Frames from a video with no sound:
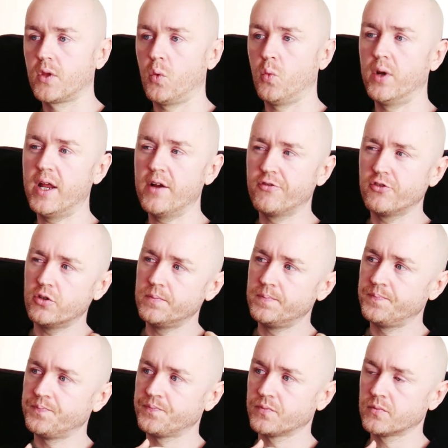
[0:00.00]
Whatever
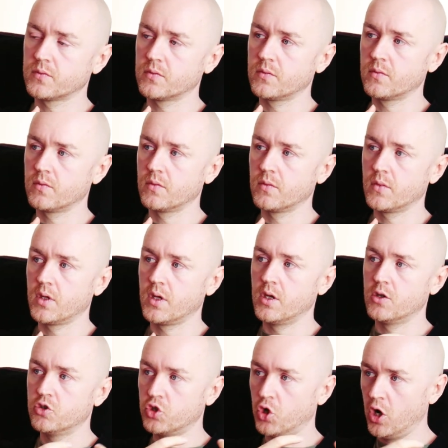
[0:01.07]

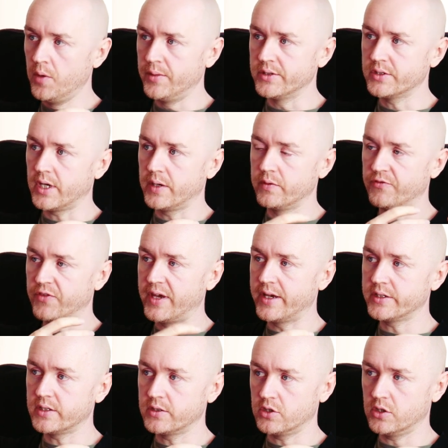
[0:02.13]
traumas I
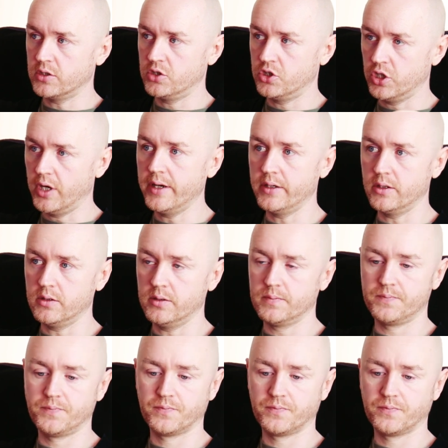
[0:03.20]
faced as a child,